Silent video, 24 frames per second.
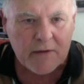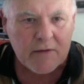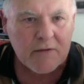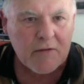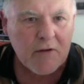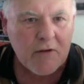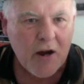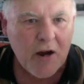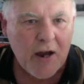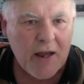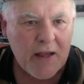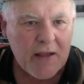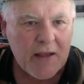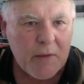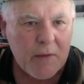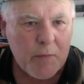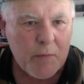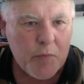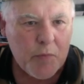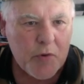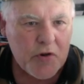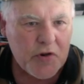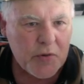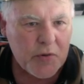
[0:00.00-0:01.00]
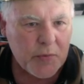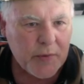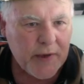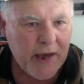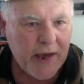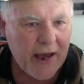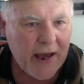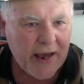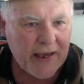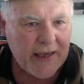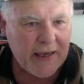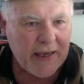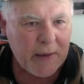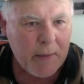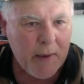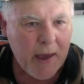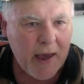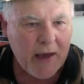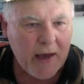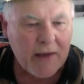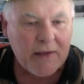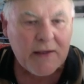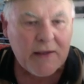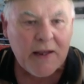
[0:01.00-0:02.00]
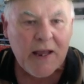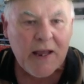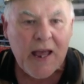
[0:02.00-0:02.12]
right? The bishop can't come out.